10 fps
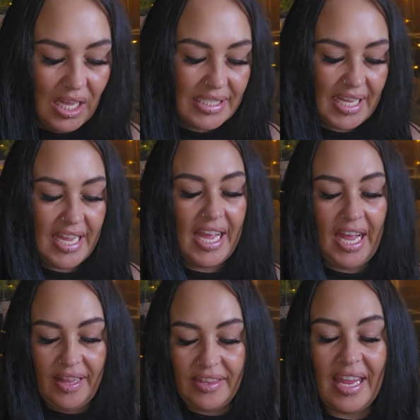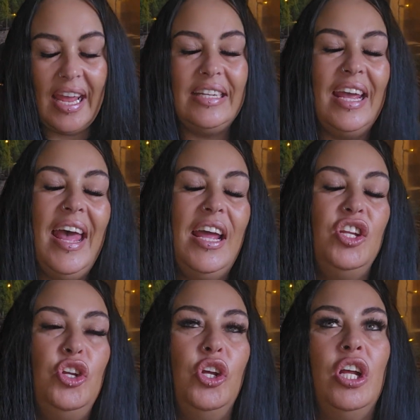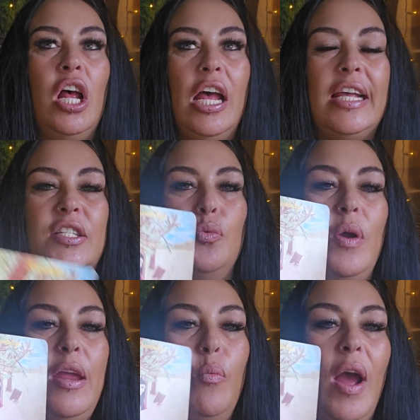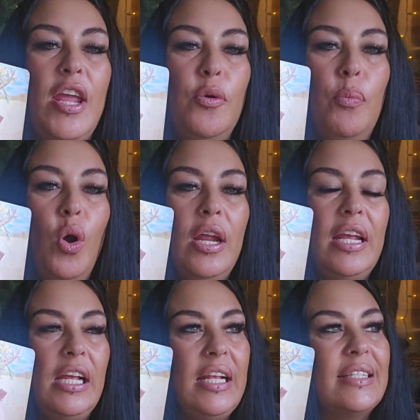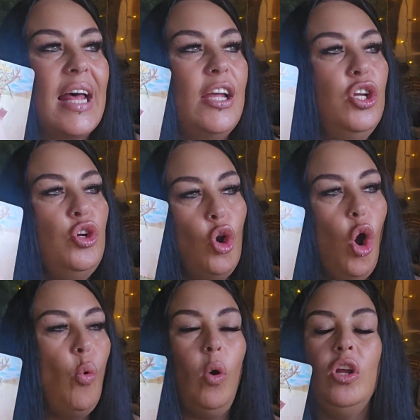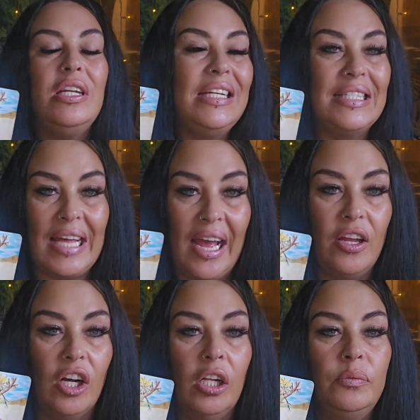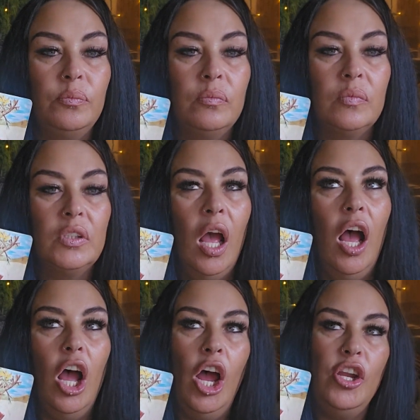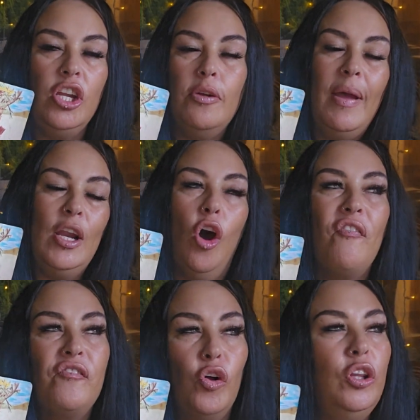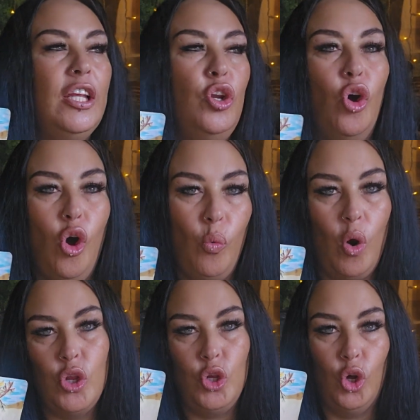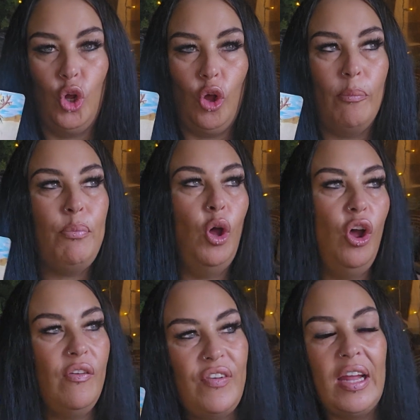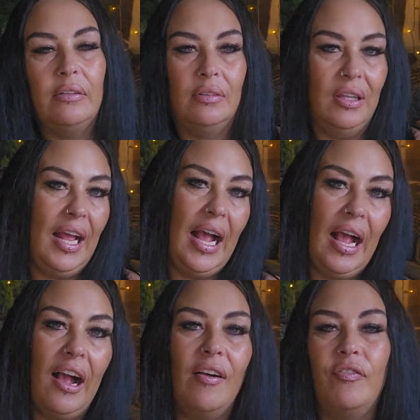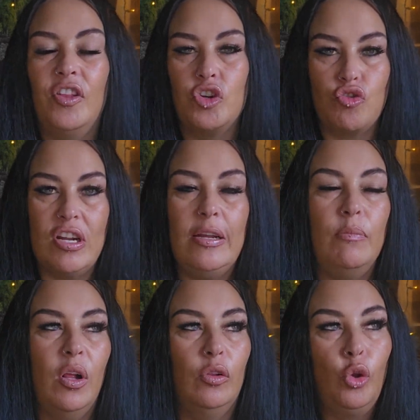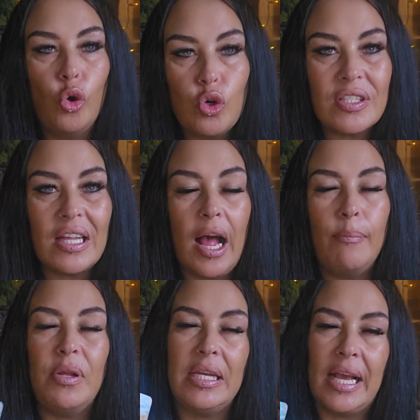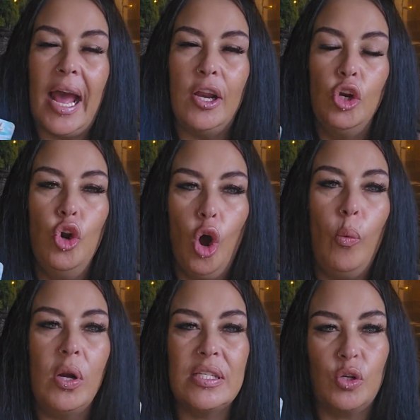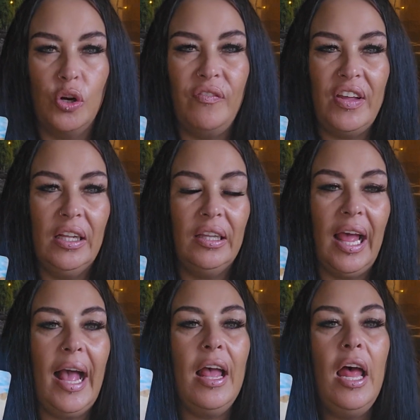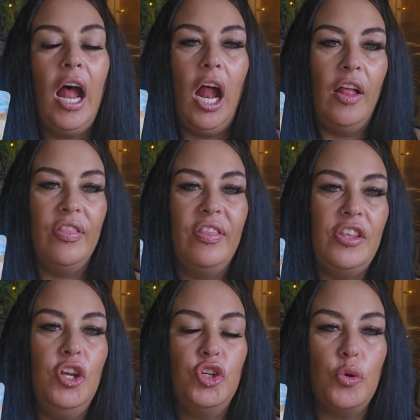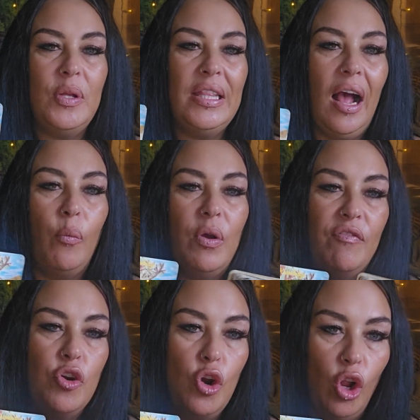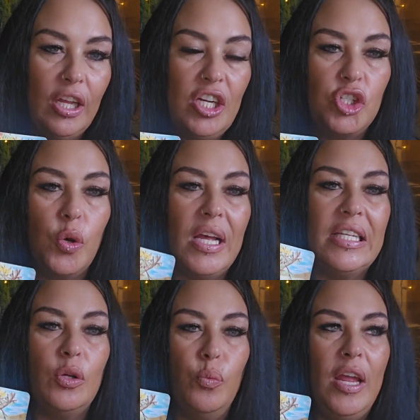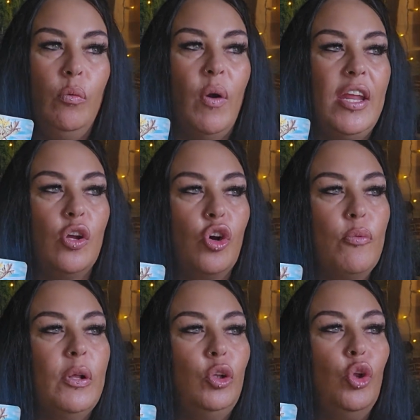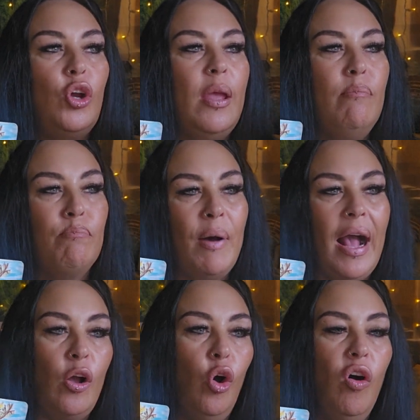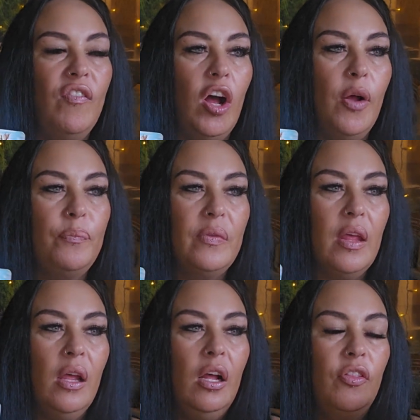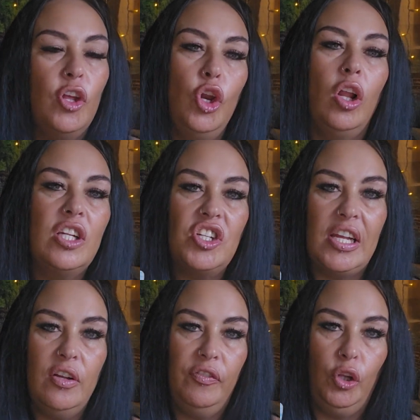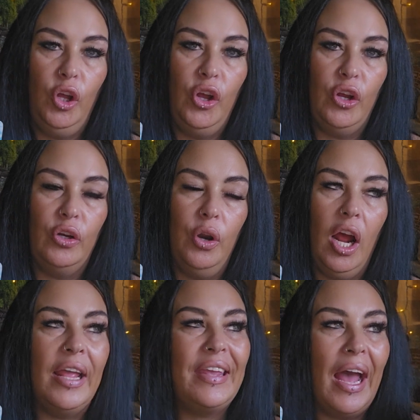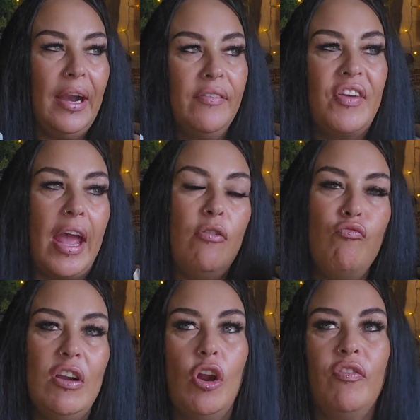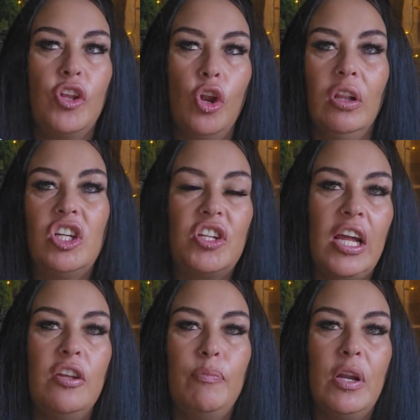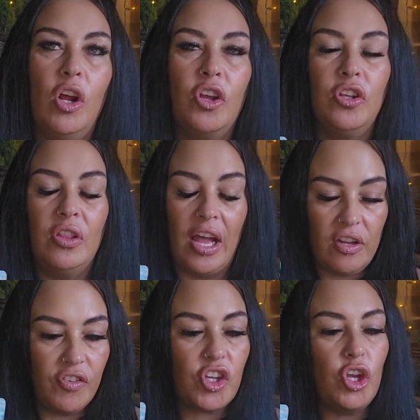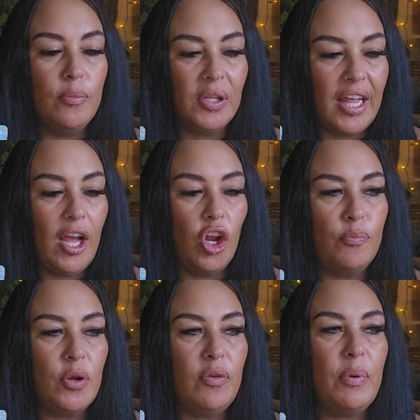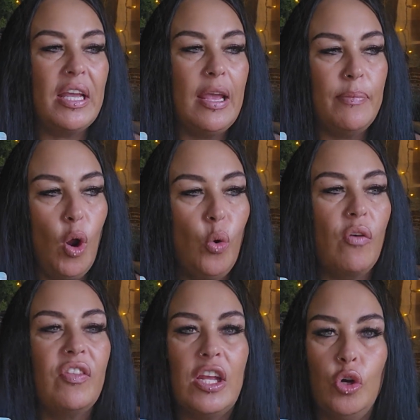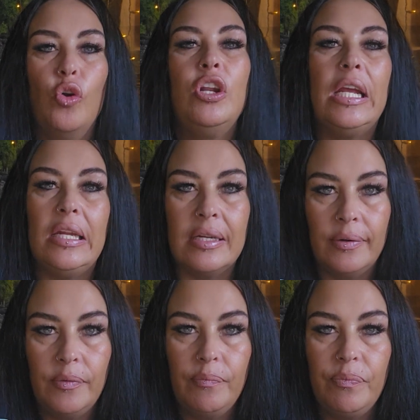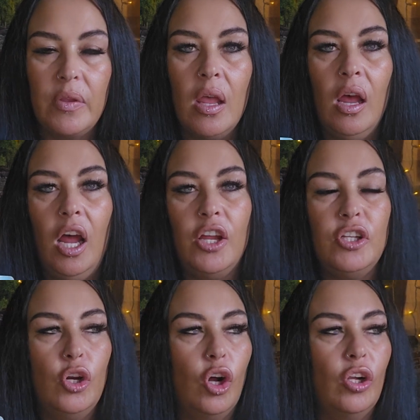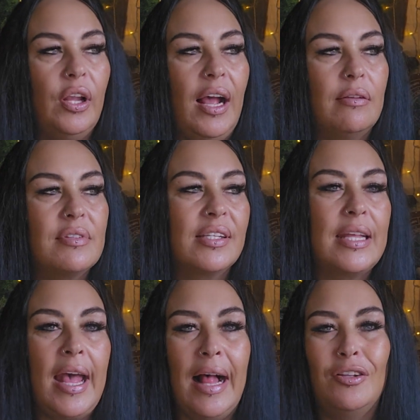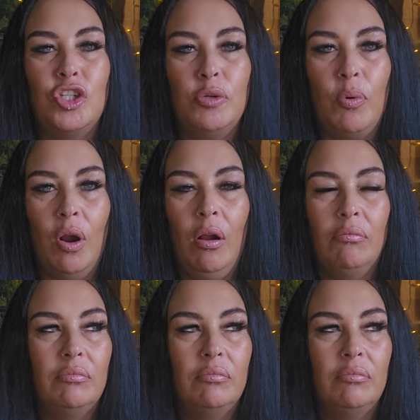see, yeah, it's a week where it's like you know what you desire, and you may not fully know what your perfect life, the dream, looks like, but you kind of know what it's going to feel like. And you're doing that with knowledge. So it is a week where you're going to be looking back over the knowledge that you've learned and kind of getting rid of the knowledge that you've accumulated, but you've been keeping hold of that you don't need. Like, say, algebra.